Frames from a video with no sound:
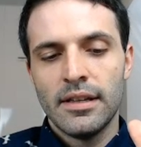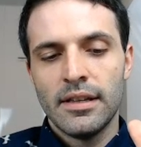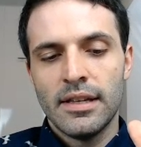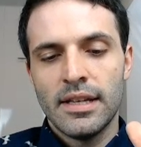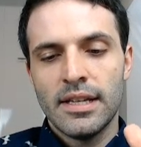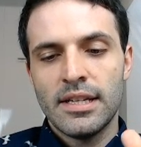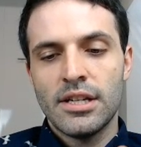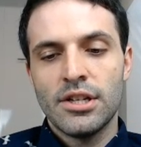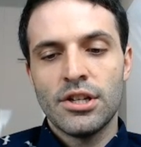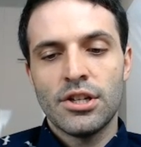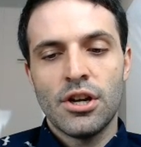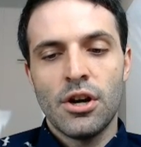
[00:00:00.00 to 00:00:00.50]

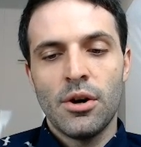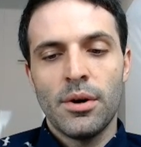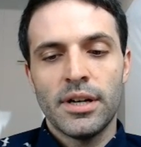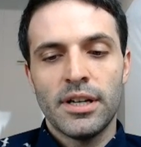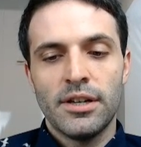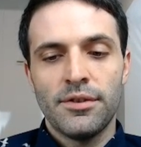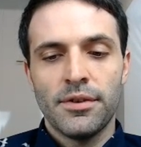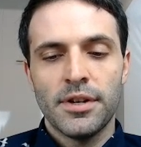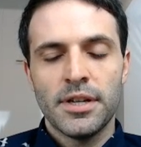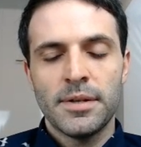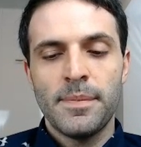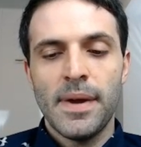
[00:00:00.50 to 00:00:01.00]
this is going
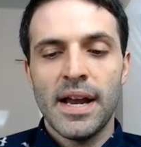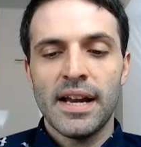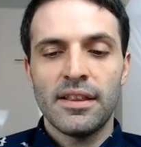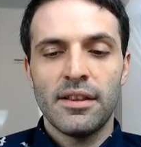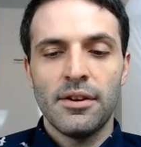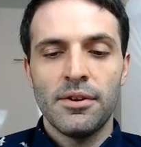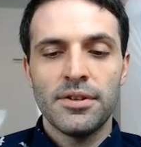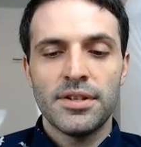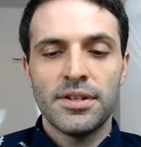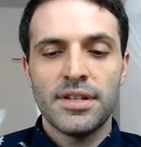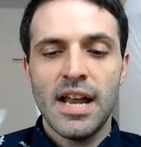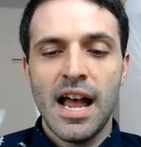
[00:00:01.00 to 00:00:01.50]
to respect
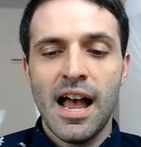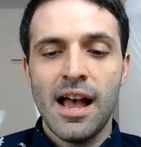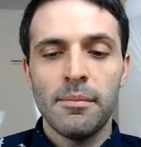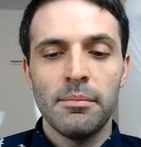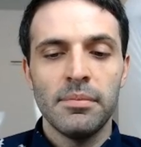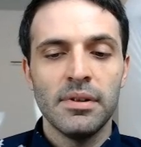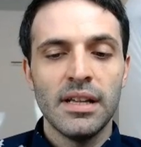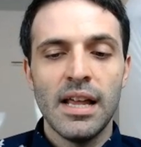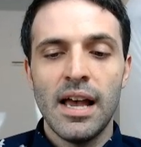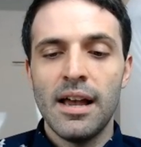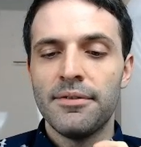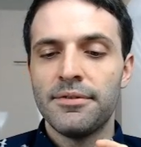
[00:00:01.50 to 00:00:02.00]
those top,
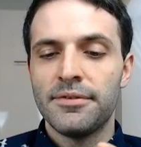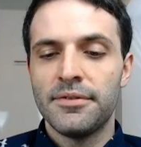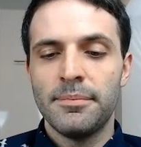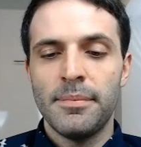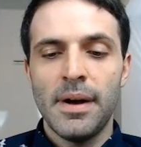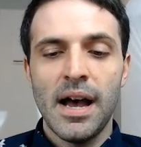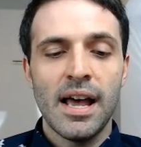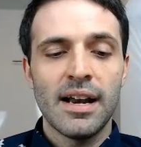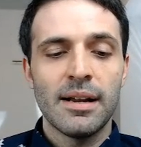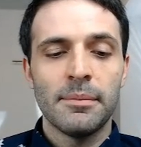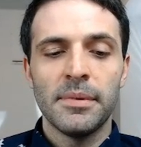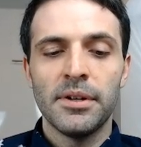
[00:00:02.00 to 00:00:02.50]
left,
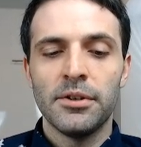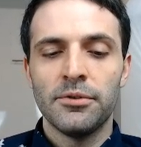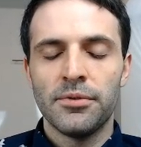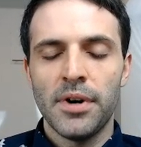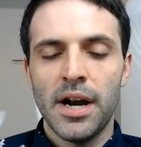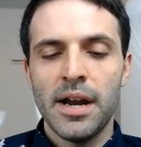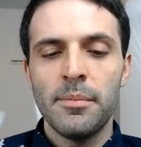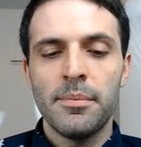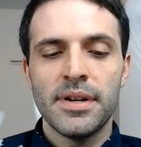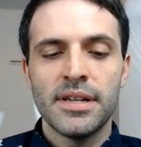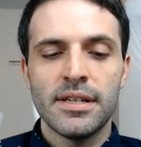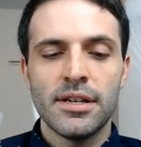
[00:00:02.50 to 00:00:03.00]
bottom, and
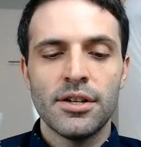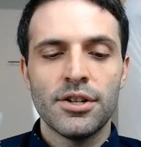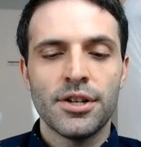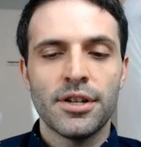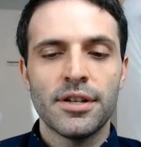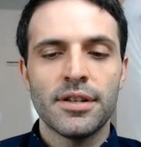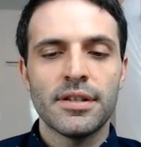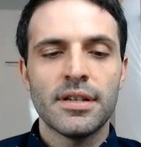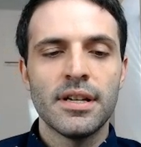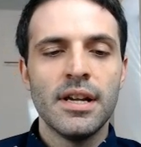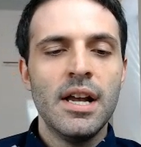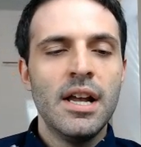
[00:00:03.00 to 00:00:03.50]
right
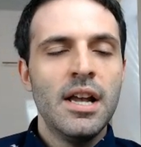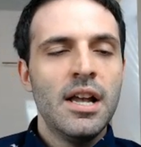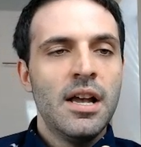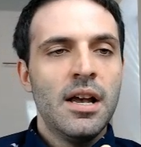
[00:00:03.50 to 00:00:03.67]
positions,